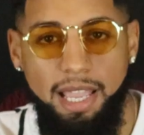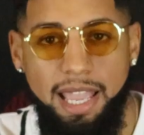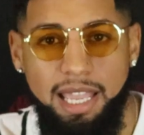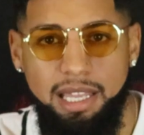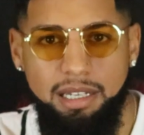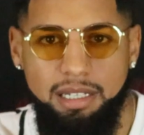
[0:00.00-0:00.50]

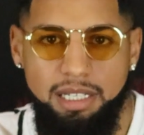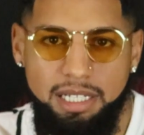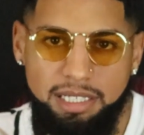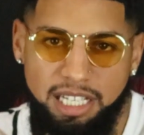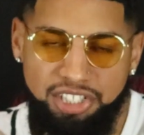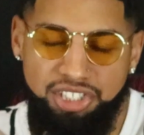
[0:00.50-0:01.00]
and
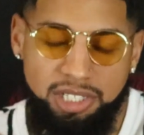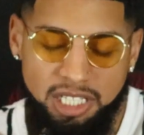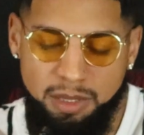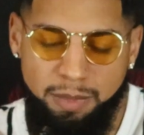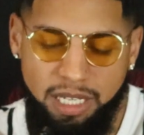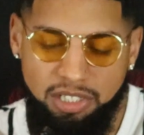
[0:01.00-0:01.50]
that she
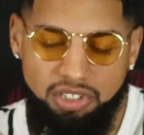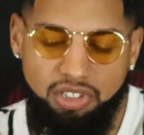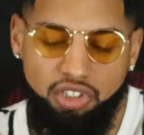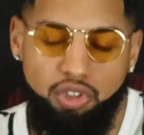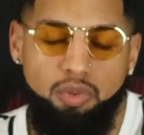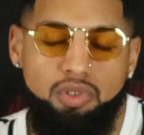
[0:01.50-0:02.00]

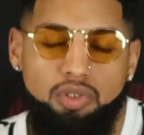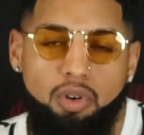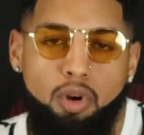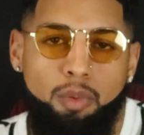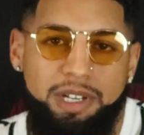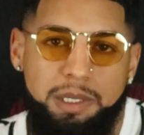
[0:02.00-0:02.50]
expects you to
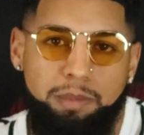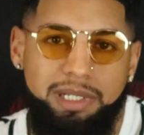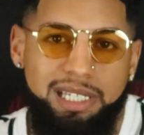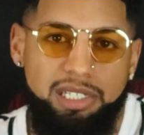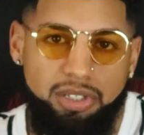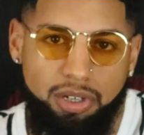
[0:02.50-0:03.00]
always
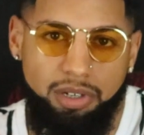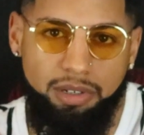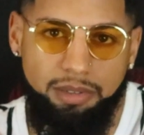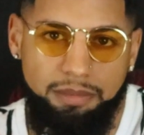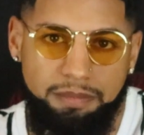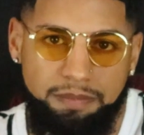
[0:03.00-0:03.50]
please her.